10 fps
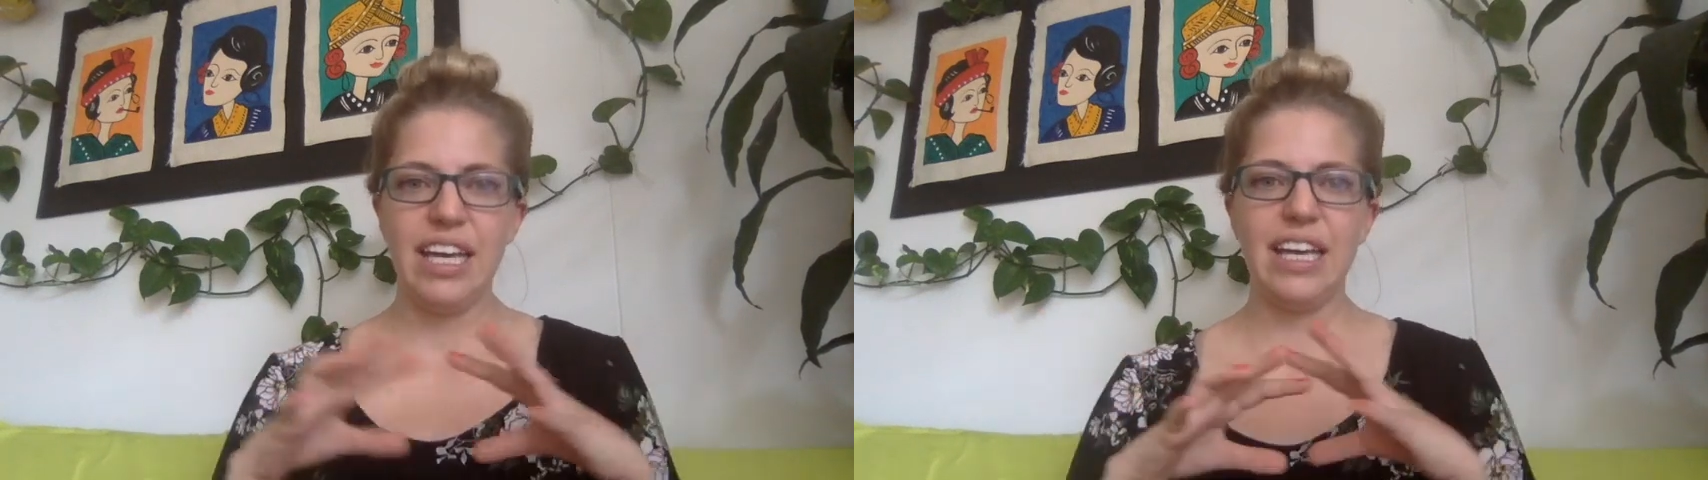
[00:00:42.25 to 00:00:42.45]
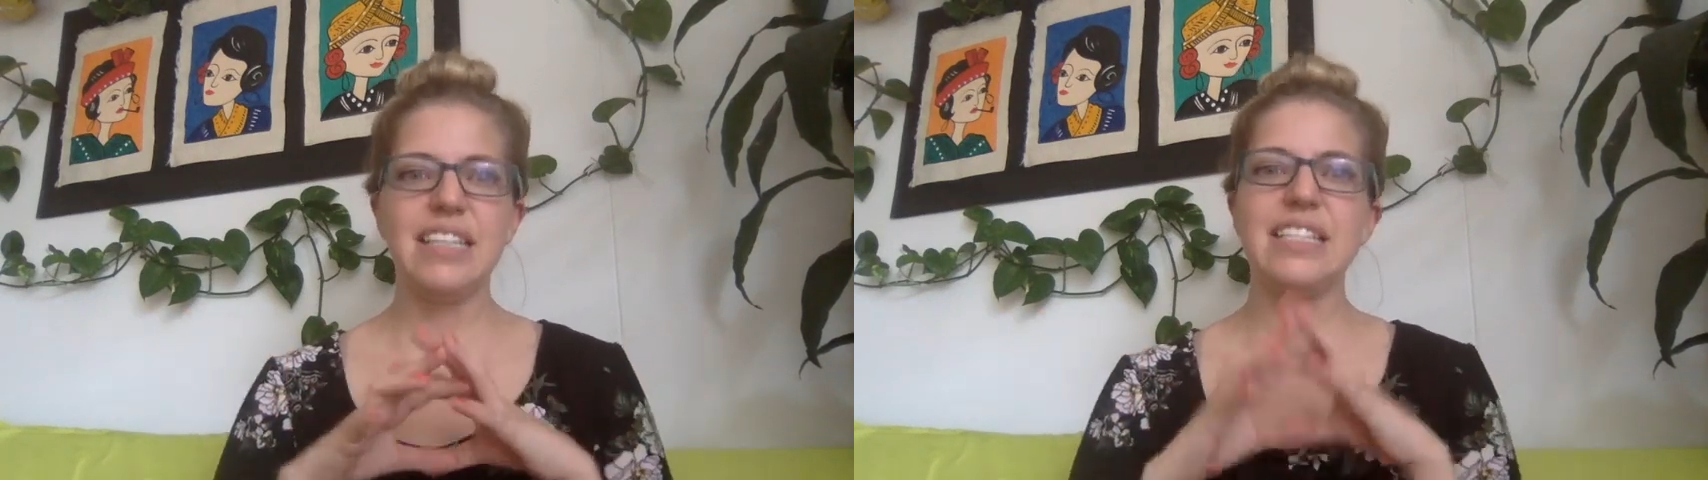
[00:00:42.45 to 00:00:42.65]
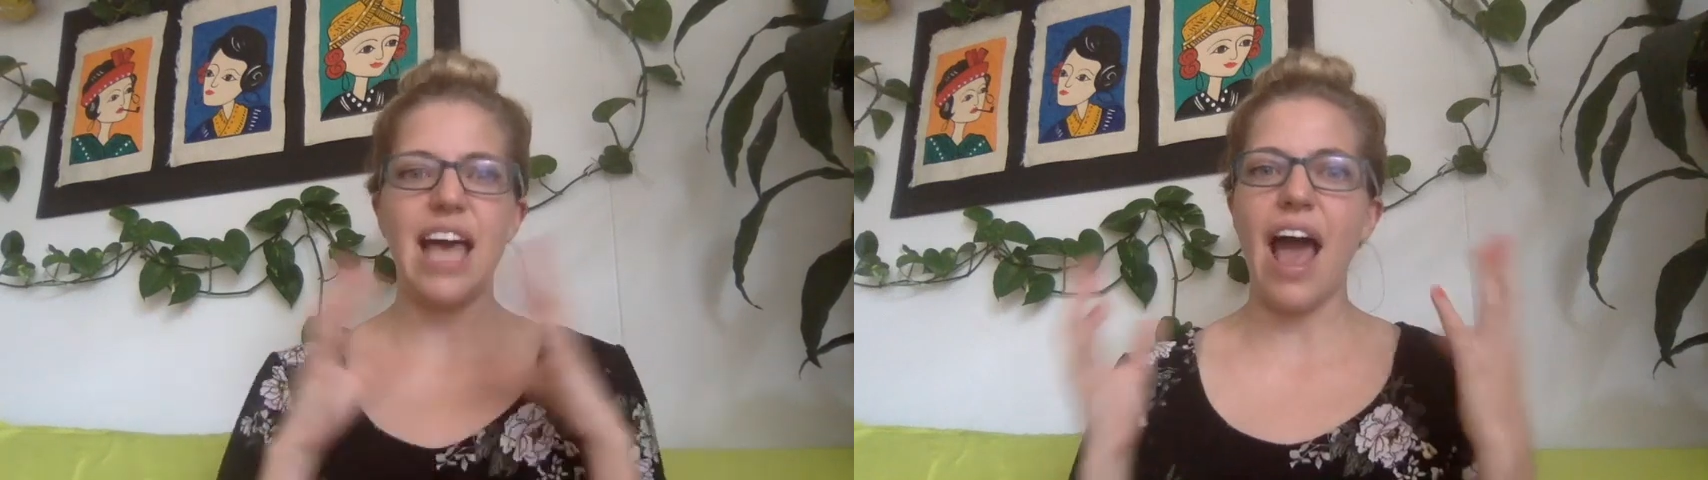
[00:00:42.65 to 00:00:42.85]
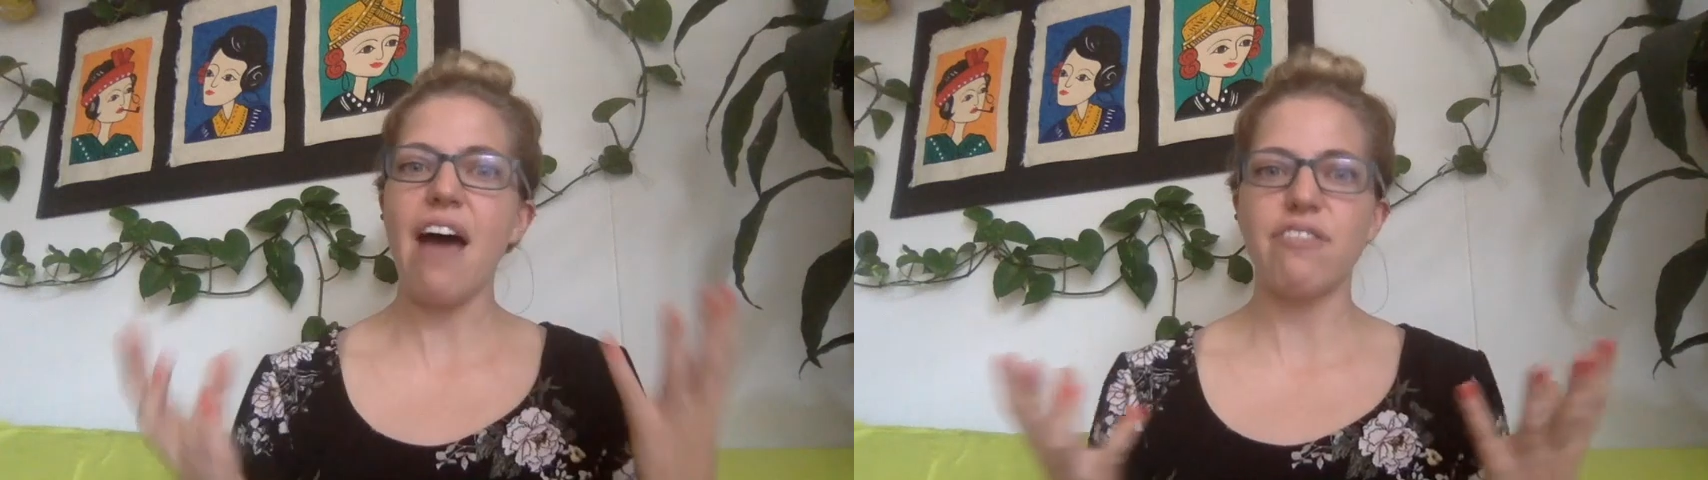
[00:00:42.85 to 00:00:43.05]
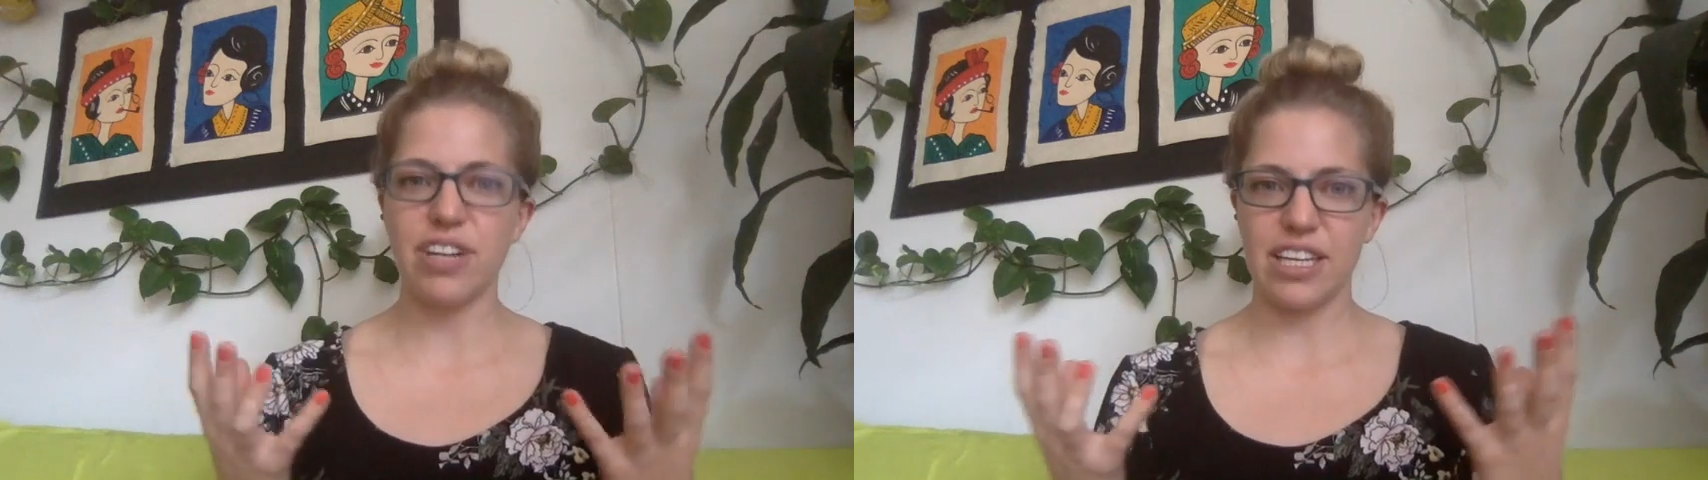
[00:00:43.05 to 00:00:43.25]
It's
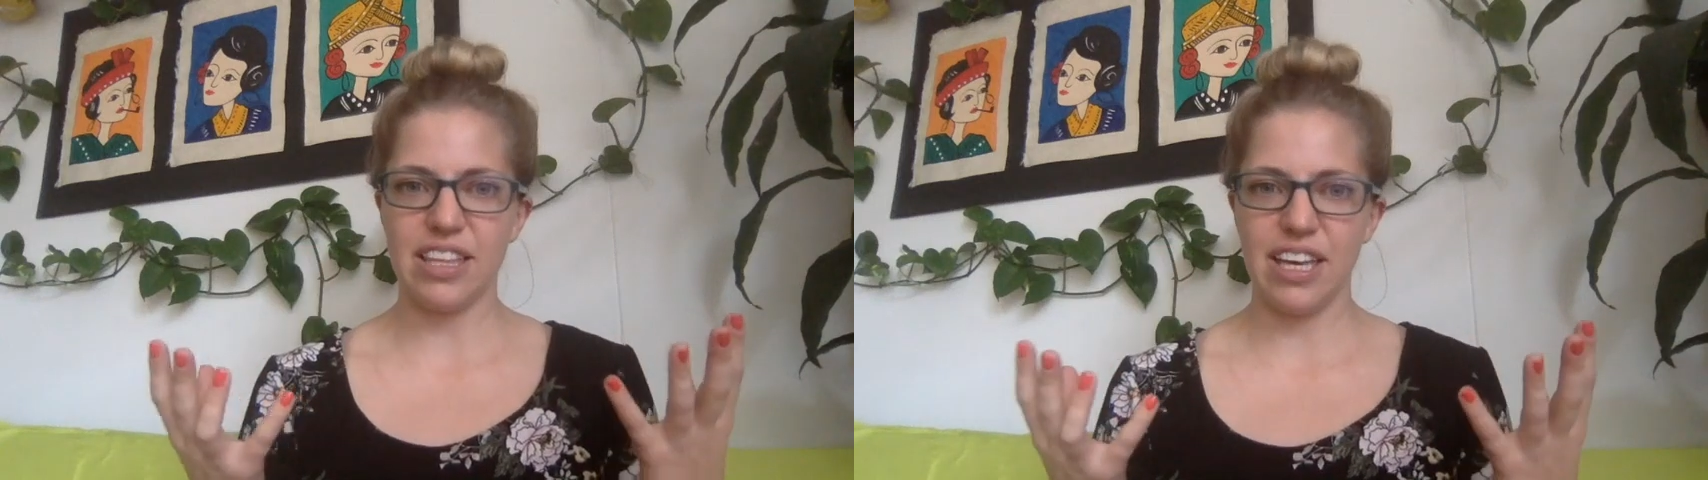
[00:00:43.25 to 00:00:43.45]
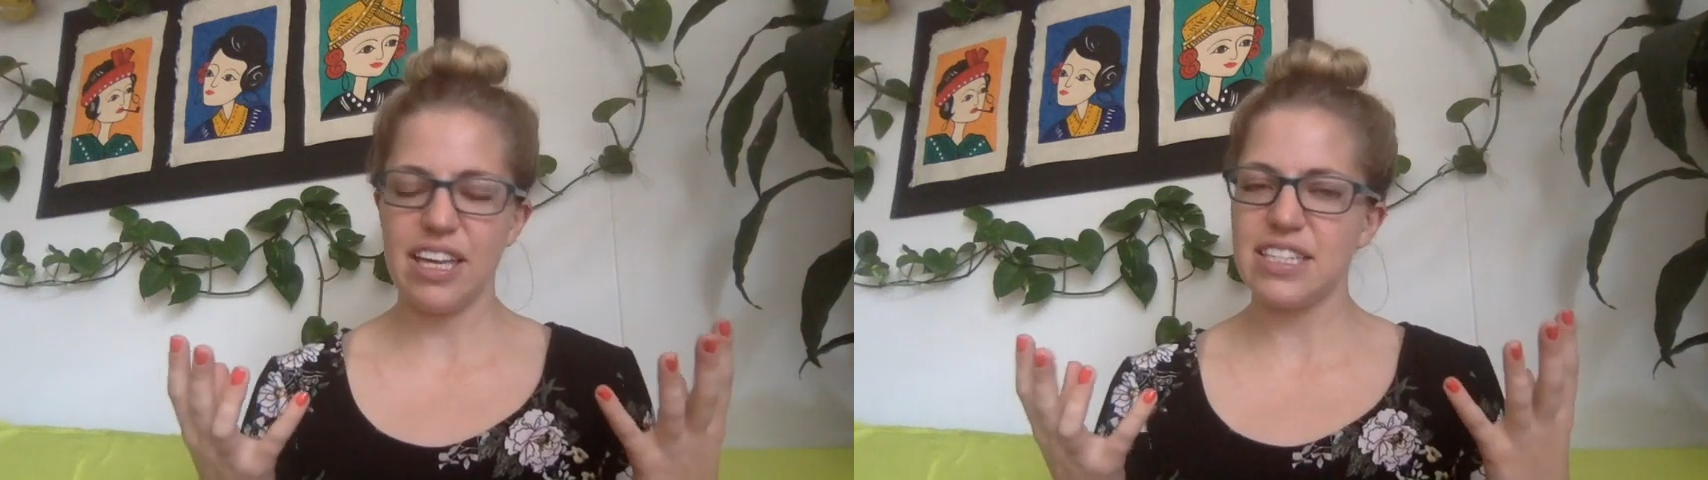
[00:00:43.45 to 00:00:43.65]
everything.